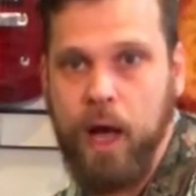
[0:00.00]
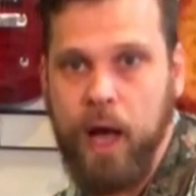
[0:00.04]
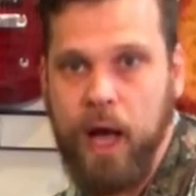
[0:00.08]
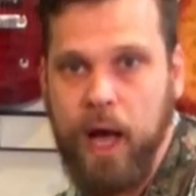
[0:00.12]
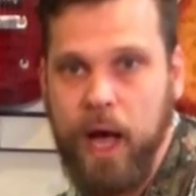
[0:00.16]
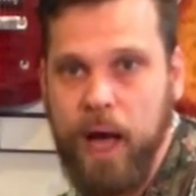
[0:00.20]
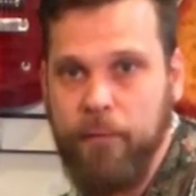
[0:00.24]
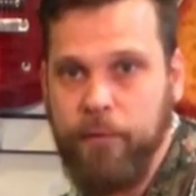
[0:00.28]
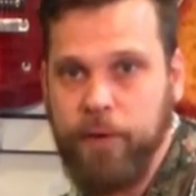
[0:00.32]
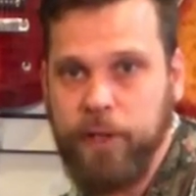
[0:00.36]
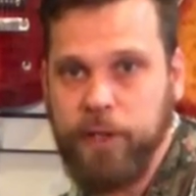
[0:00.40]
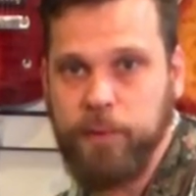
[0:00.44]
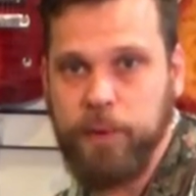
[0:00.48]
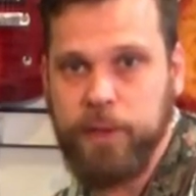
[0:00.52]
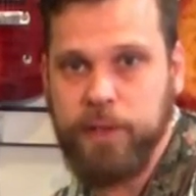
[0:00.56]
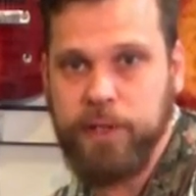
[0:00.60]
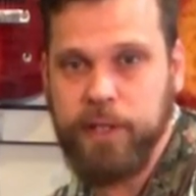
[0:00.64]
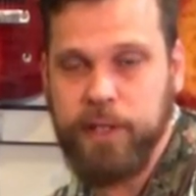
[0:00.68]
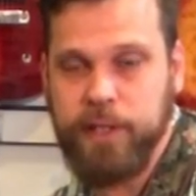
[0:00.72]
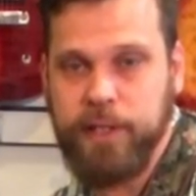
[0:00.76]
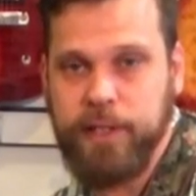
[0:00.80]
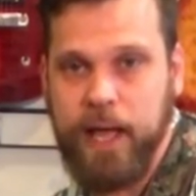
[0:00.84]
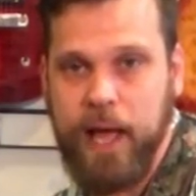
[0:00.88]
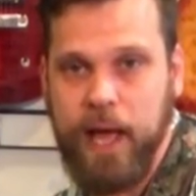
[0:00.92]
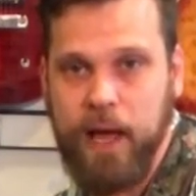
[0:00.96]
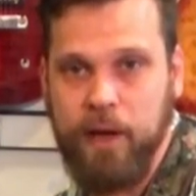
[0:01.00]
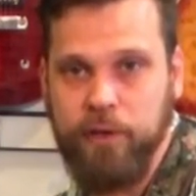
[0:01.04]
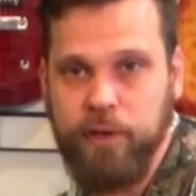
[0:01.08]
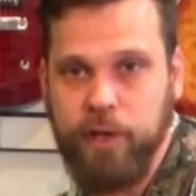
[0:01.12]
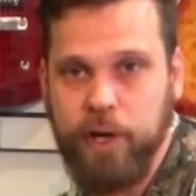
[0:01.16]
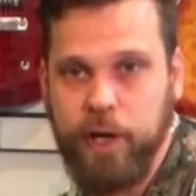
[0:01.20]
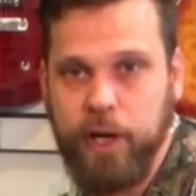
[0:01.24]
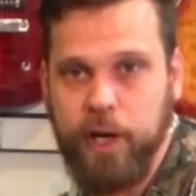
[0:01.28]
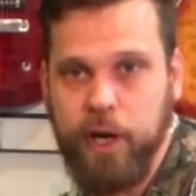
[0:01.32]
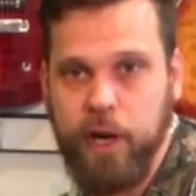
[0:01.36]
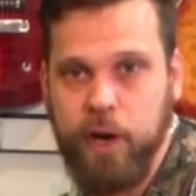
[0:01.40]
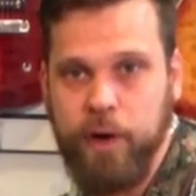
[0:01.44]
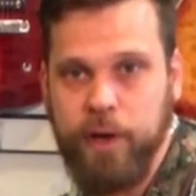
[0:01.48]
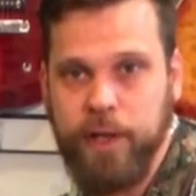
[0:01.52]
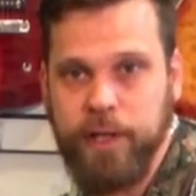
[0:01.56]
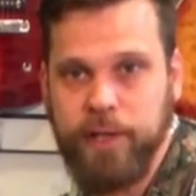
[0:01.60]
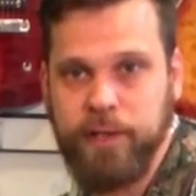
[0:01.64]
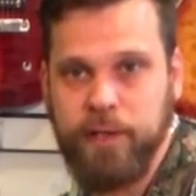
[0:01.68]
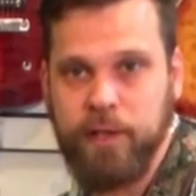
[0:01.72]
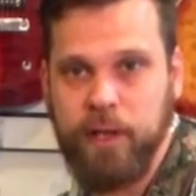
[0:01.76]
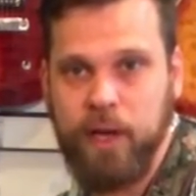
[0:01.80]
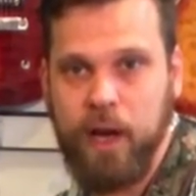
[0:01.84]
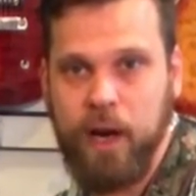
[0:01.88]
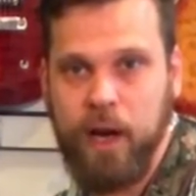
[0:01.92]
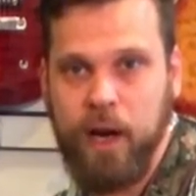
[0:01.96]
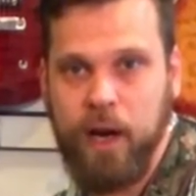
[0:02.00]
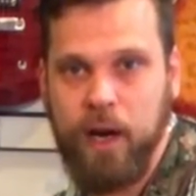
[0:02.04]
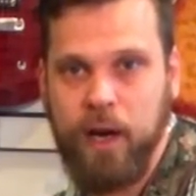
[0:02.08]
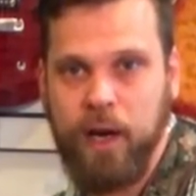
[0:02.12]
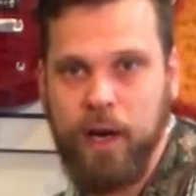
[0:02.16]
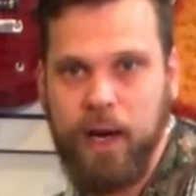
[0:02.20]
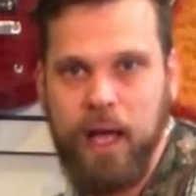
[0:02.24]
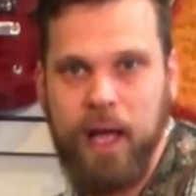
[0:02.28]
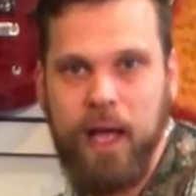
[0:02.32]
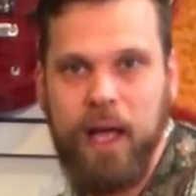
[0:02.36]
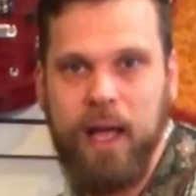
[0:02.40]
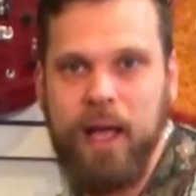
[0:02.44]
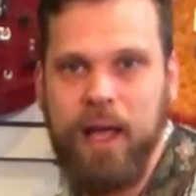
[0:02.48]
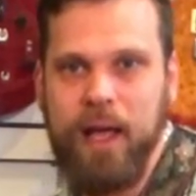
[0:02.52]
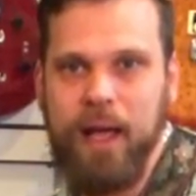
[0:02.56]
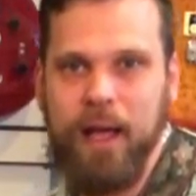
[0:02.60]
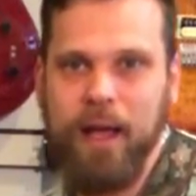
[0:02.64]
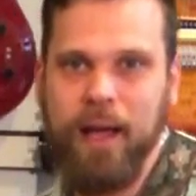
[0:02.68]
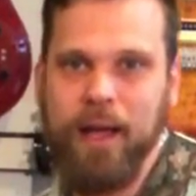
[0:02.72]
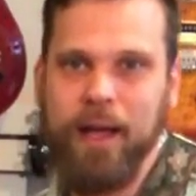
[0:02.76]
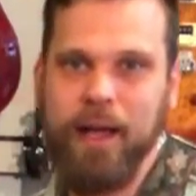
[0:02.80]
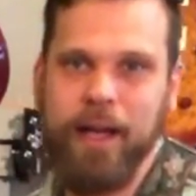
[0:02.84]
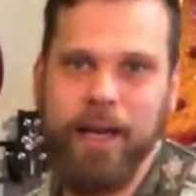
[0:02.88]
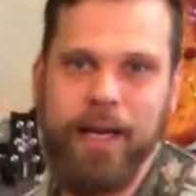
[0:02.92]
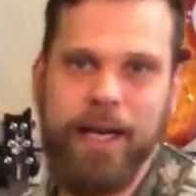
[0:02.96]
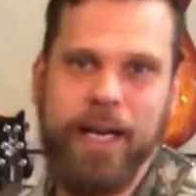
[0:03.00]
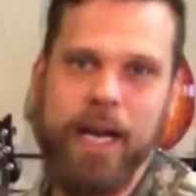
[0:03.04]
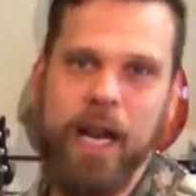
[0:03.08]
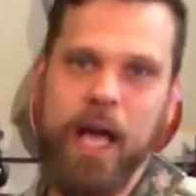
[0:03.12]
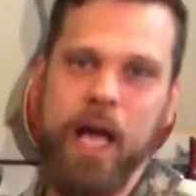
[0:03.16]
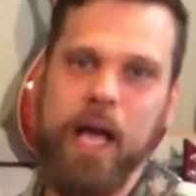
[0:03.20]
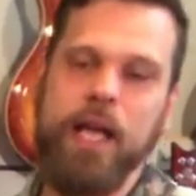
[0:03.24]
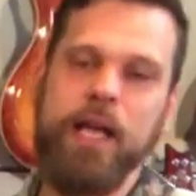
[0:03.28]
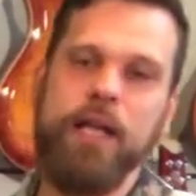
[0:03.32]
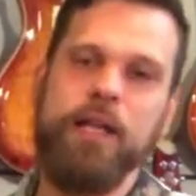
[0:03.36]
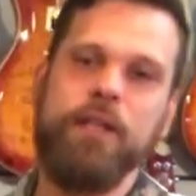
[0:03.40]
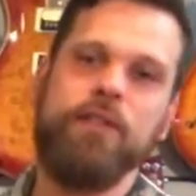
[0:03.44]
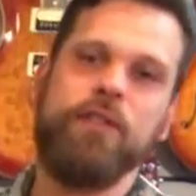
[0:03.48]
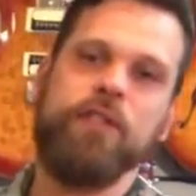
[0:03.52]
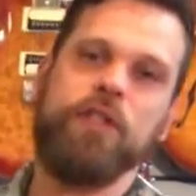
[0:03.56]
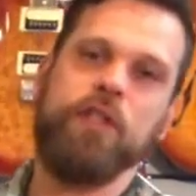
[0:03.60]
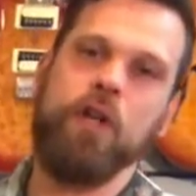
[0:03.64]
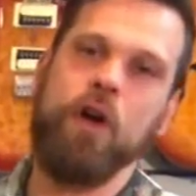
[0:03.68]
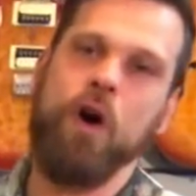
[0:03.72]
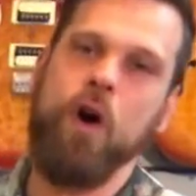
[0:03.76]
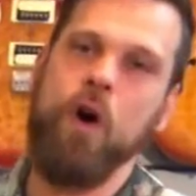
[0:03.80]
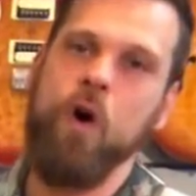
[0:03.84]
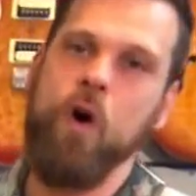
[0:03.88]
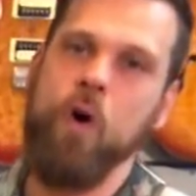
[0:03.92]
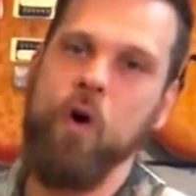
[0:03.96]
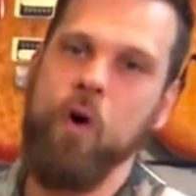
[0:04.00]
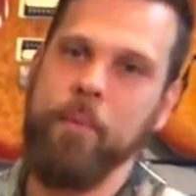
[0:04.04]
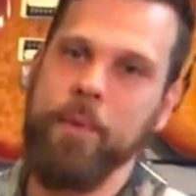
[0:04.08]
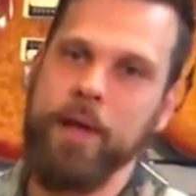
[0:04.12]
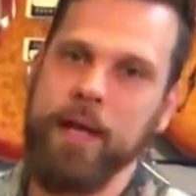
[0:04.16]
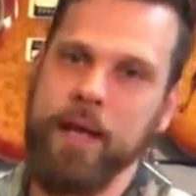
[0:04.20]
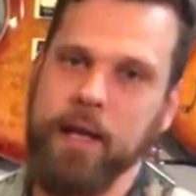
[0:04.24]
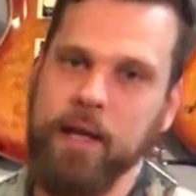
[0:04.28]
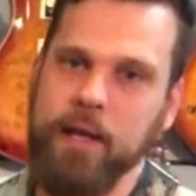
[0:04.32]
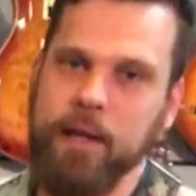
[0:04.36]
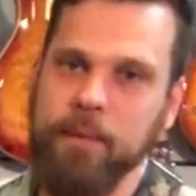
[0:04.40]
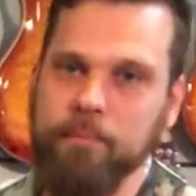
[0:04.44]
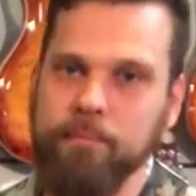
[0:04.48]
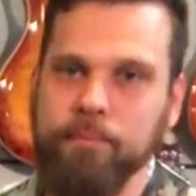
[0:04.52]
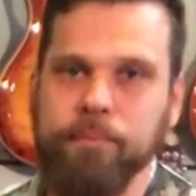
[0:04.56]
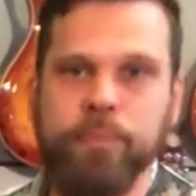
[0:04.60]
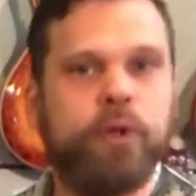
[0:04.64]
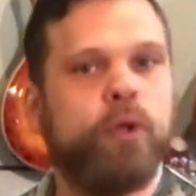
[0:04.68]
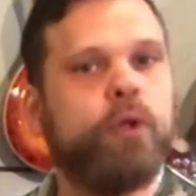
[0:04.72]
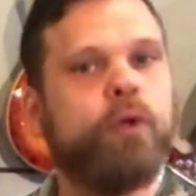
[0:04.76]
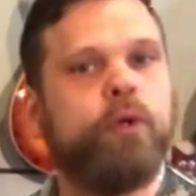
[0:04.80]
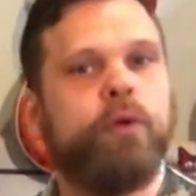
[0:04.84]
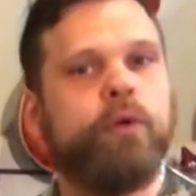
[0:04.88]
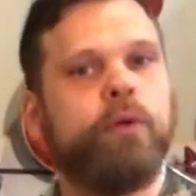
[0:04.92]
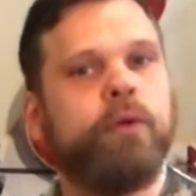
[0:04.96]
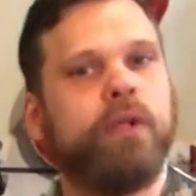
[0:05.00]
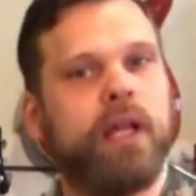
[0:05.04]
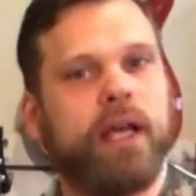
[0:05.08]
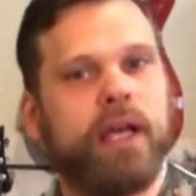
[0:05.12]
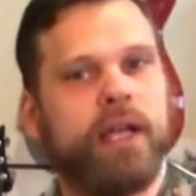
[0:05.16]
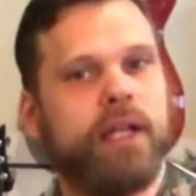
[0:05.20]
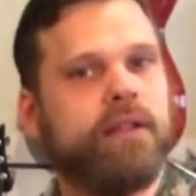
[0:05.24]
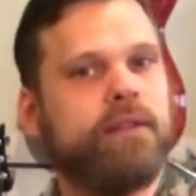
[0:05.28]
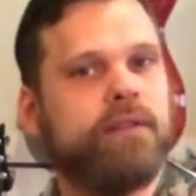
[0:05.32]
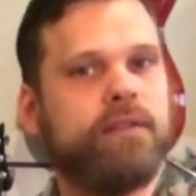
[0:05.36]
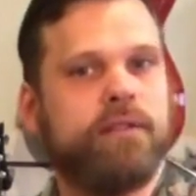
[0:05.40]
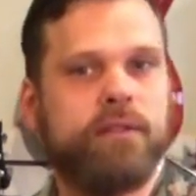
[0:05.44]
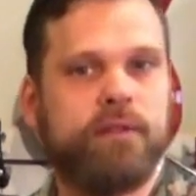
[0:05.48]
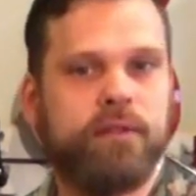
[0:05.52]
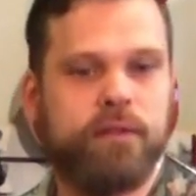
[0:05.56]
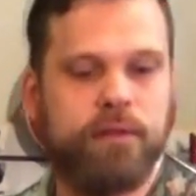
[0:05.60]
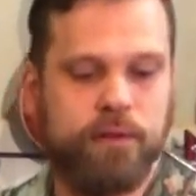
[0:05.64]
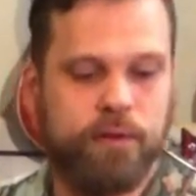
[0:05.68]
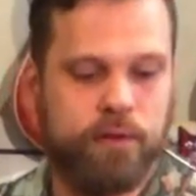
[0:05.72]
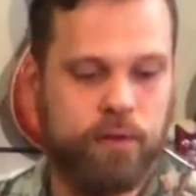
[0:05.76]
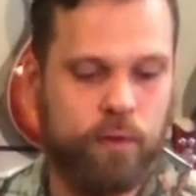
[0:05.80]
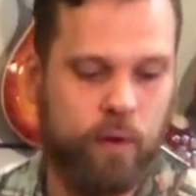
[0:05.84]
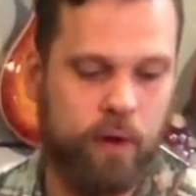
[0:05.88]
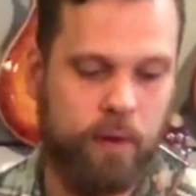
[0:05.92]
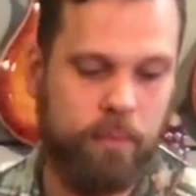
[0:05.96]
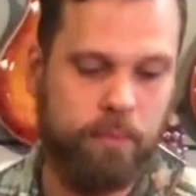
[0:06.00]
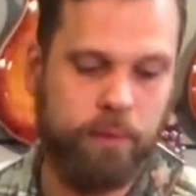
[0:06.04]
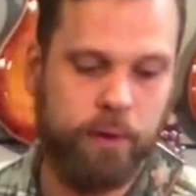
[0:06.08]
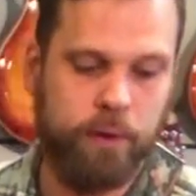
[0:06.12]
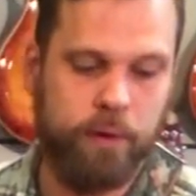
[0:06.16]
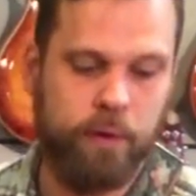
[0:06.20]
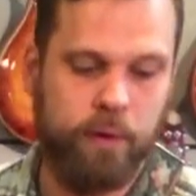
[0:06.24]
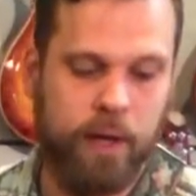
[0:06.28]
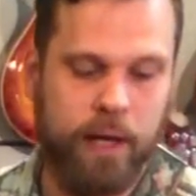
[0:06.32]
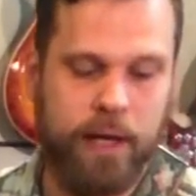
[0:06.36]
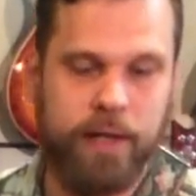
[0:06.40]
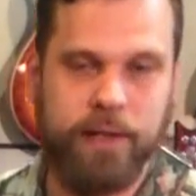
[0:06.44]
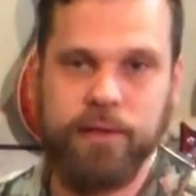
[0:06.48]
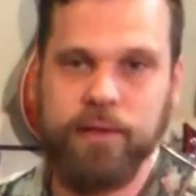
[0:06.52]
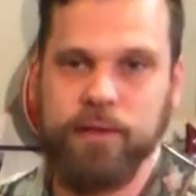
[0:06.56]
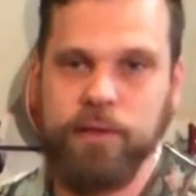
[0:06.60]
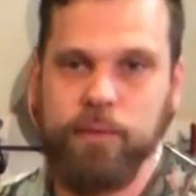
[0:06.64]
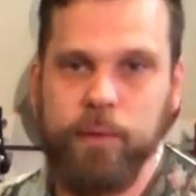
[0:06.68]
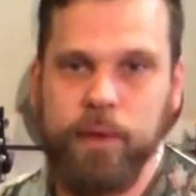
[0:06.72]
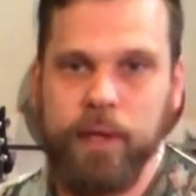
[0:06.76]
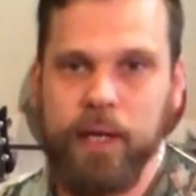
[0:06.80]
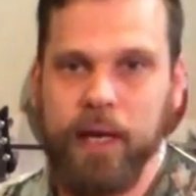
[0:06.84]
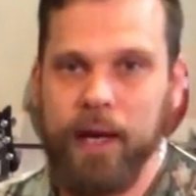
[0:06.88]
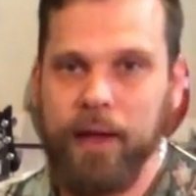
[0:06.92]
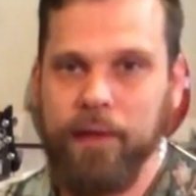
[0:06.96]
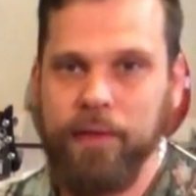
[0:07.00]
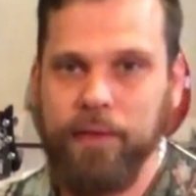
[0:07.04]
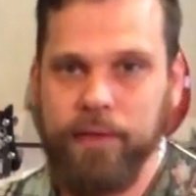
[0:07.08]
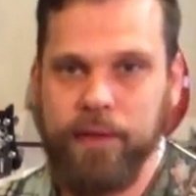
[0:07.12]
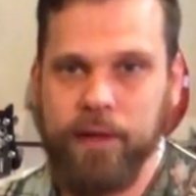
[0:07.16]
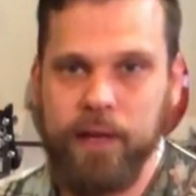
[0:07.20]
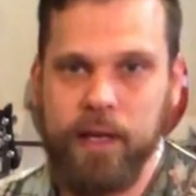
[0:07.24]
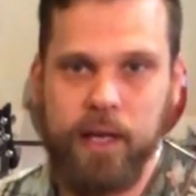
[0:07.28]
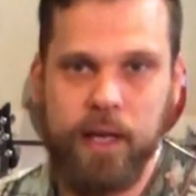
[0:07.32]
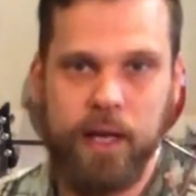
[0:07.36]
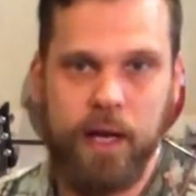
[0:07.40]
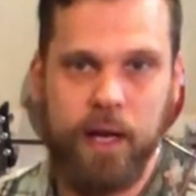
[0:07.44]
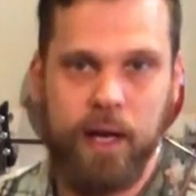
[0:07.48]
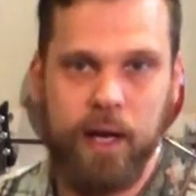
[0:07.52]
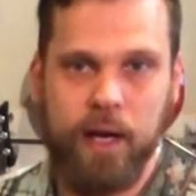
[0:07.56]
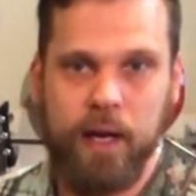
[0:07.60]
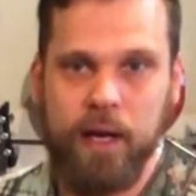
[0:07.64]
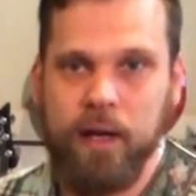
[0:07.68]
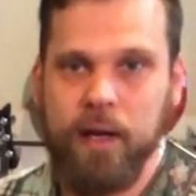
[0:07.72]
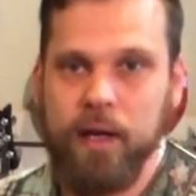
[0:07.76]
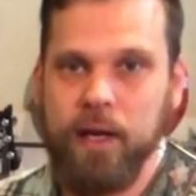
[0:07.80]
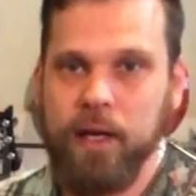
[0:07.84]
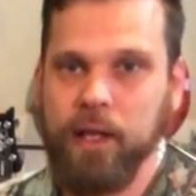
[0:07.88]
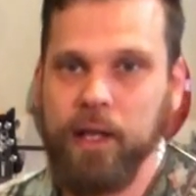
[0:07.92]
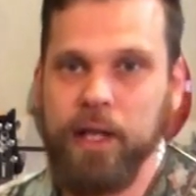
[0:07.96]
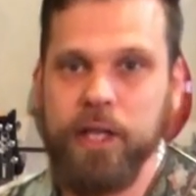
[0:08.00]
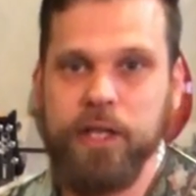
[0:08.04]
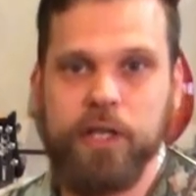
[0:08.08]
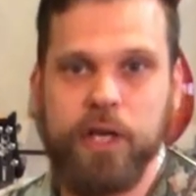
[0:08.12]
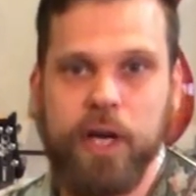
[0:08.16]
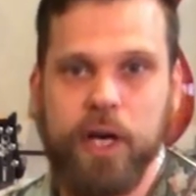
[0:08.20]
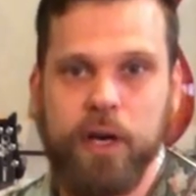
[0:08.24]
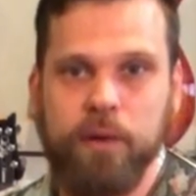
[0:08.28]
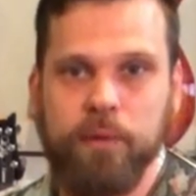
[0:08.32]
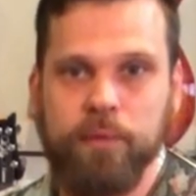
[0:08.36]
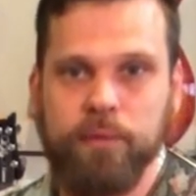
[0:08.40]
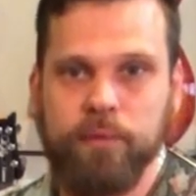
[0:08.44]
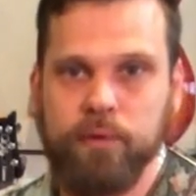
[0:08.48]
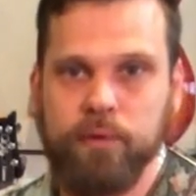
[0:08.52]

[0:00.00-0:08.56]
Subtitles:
If I switch this down, you're going to notice, nice calming blue lights. And so our blue lights, we got the clean channel.